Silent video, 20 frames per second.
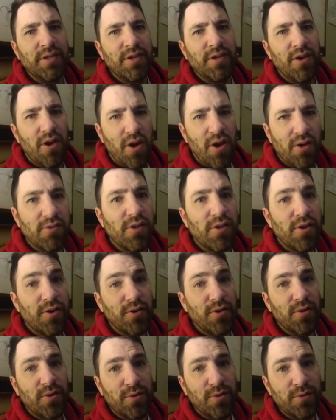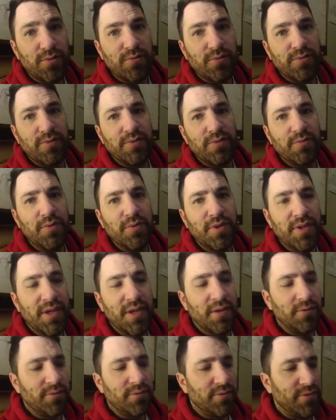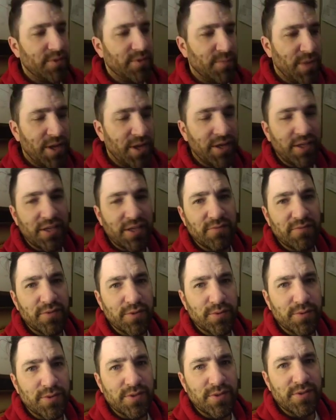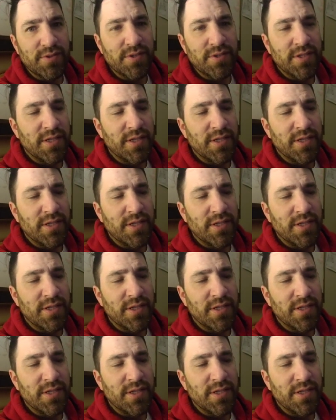all on our own without demonic influence.